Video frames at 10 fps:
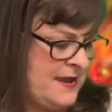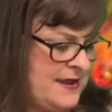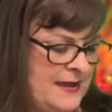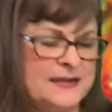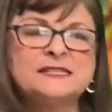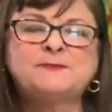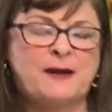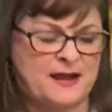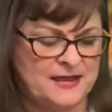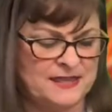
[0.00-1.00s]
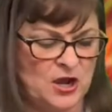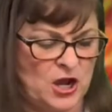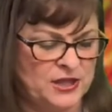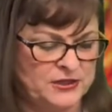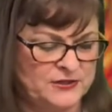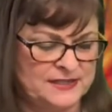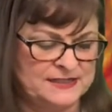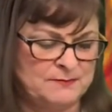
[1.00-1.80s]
The author is